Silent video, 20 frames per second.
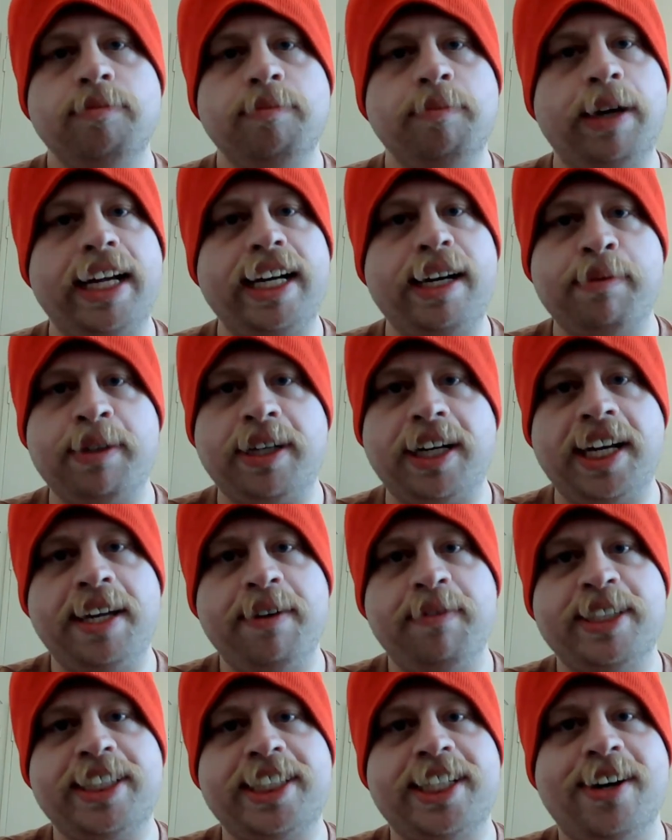My number
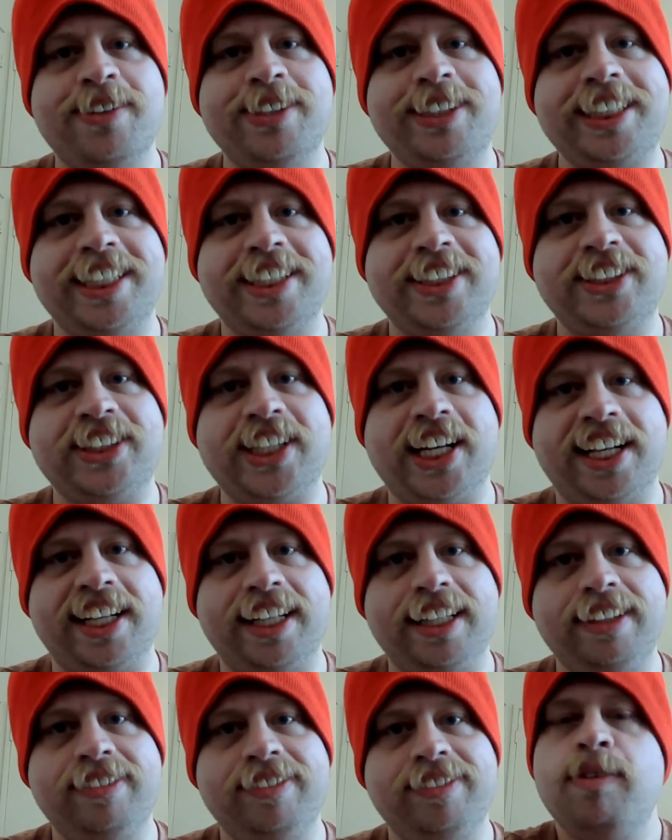eight was Ghost in a
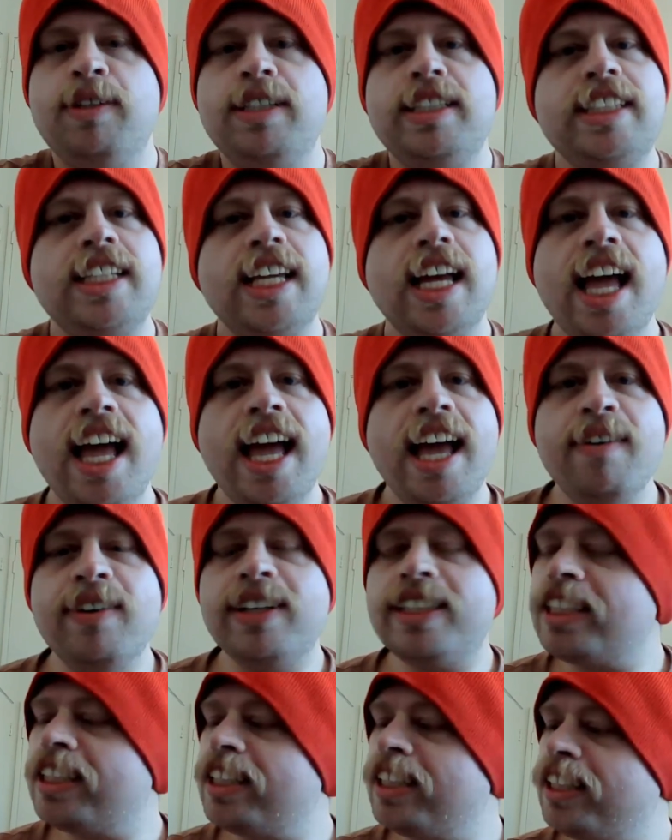Shell. It was
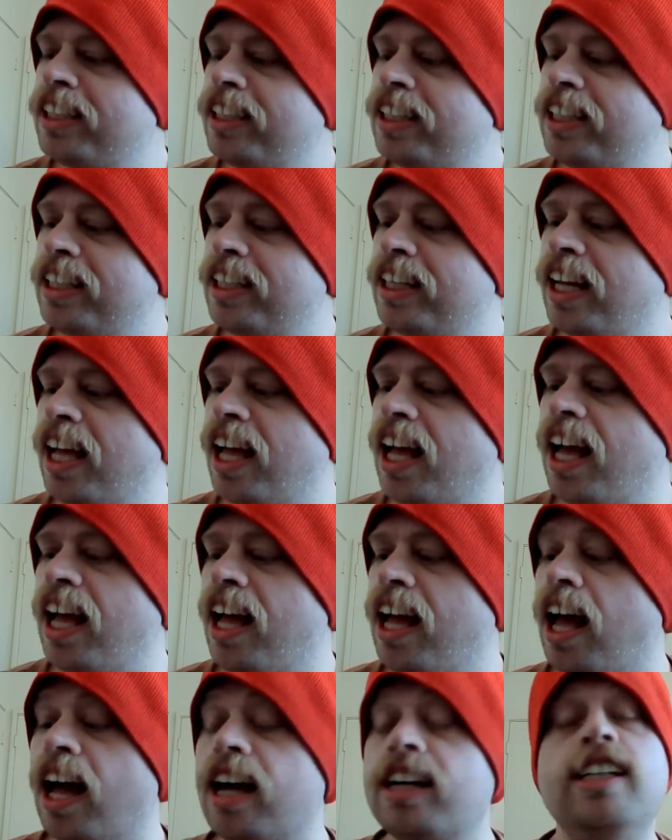a
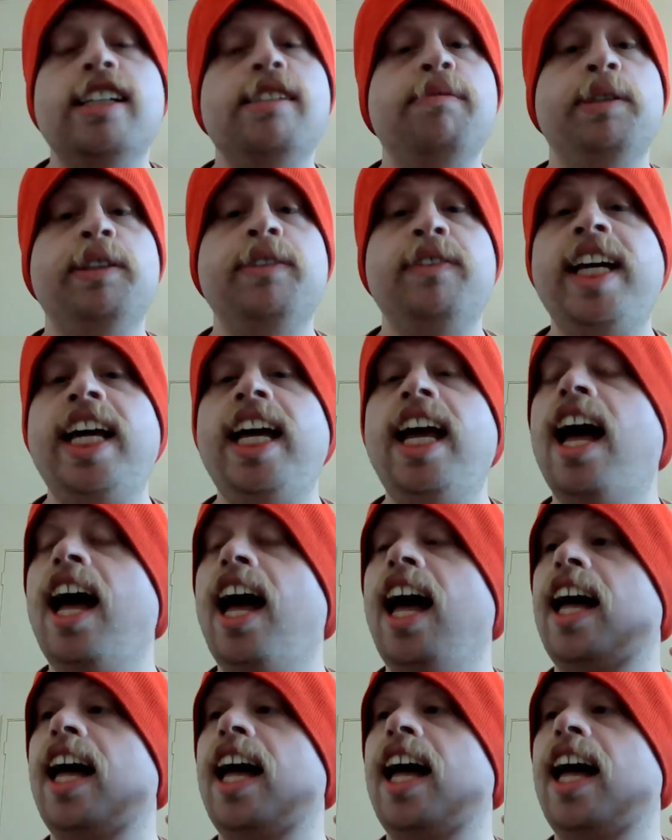good movie,